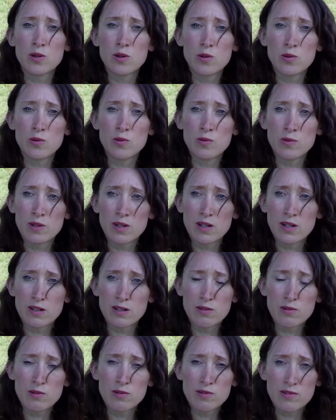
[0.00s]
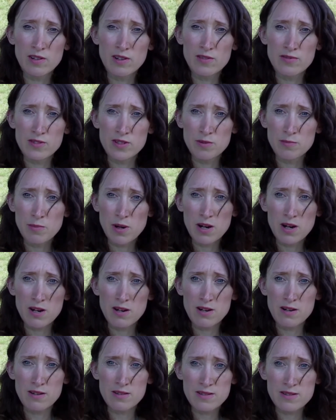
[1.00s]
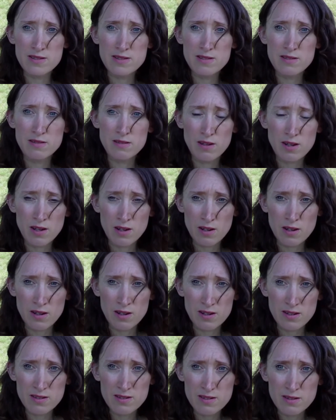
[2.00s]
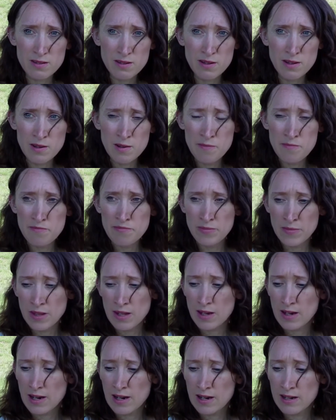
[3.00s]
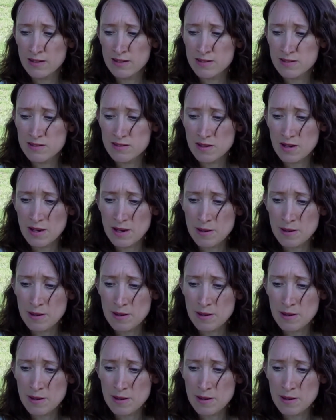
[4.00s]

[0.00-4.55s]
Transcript: who looks after the past, Erd, and